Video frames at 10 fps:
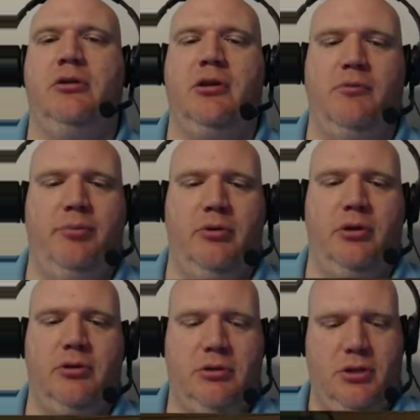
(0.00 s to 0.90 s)
and then we
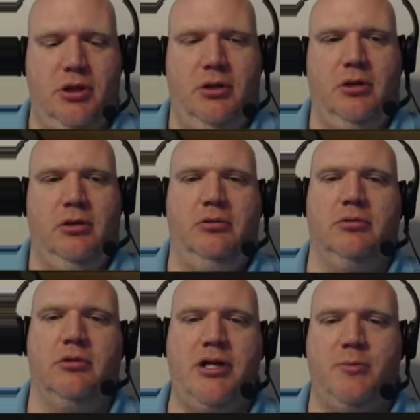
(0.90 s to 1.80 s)
put
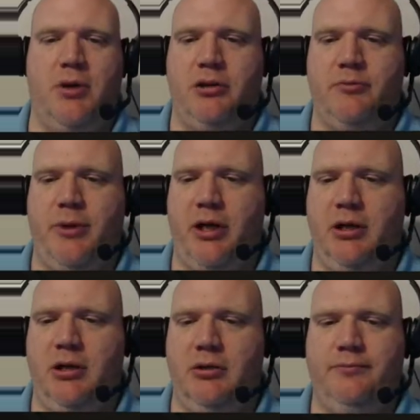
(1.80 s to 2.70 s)
grass blocks back
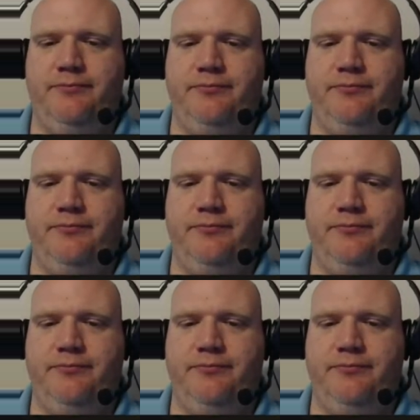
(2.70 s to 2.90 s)
in.